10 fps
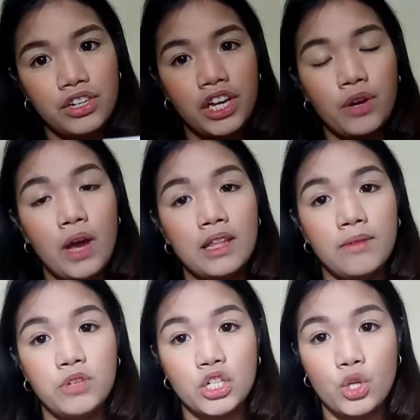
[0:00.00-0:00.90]
Trio, and
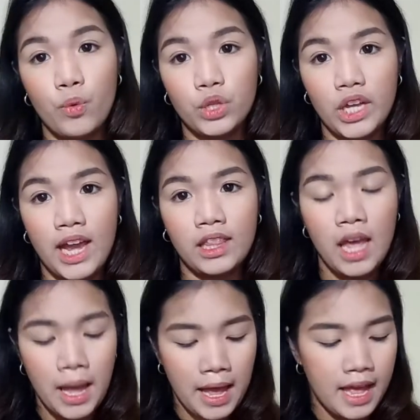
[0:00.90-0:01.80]
I'm just going to get
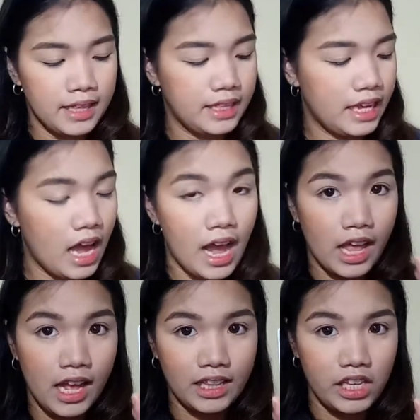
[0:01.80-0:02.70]
the
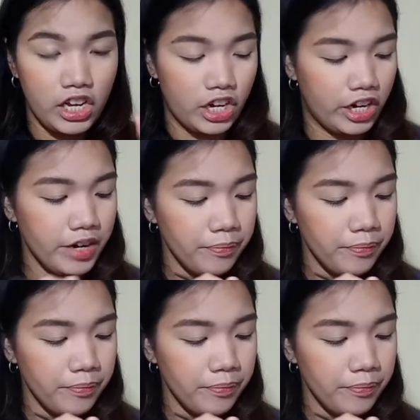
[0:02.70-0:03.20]
highlight here.